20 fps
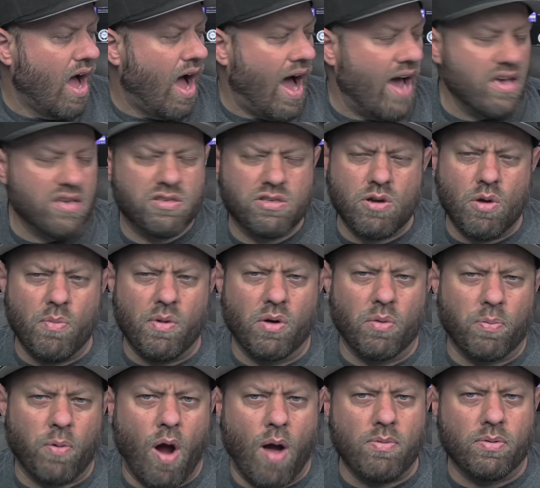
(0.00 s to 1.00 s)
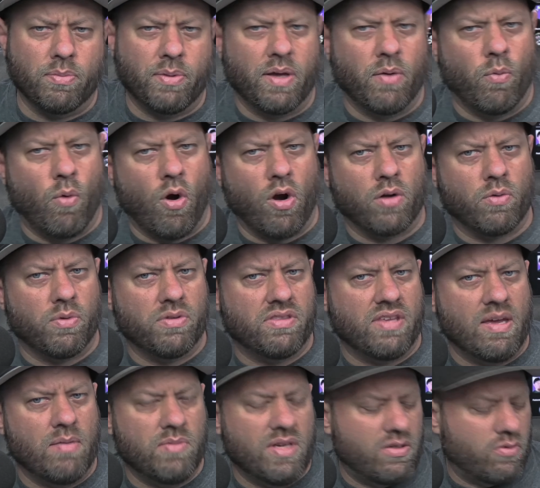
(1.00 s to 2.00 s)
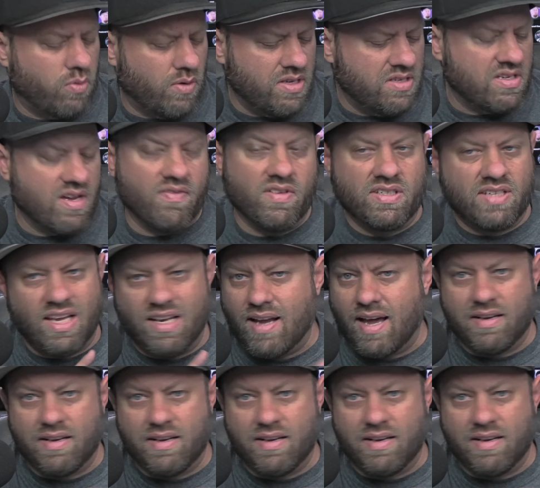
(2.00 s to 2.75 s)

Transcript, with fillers: I assume it'll probably work with the MD 2017.